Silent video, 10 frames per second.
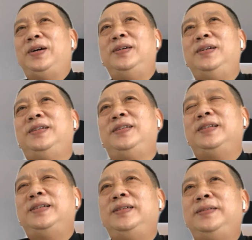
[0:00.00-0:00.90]
well,
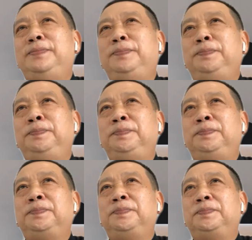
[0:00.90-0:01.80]
um,
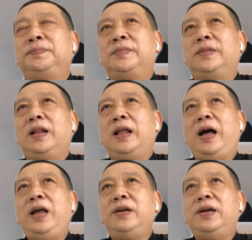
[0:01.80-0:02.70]

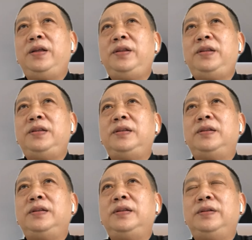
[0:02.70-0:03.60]
I, I,
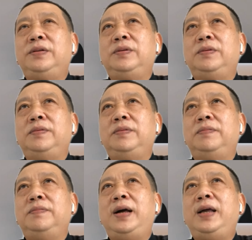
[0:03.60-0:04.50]

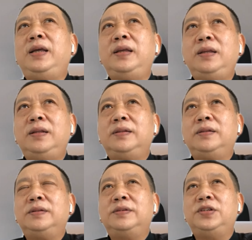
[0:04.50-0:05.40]
my
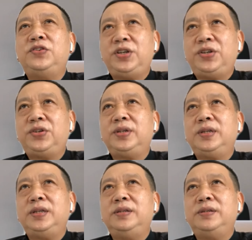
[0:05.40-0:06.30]
suggestion
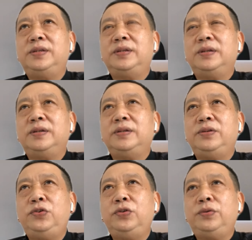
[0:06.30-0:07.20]
is uh,
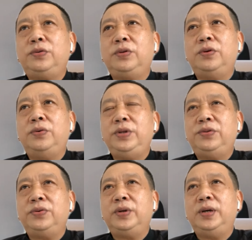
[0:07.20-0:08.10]
you should go
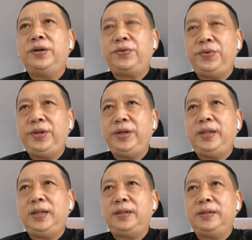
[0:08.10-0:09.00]
into a career
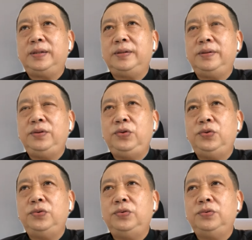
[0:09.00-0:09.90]
that
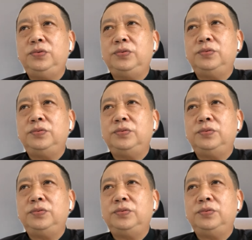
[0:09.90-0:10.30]
you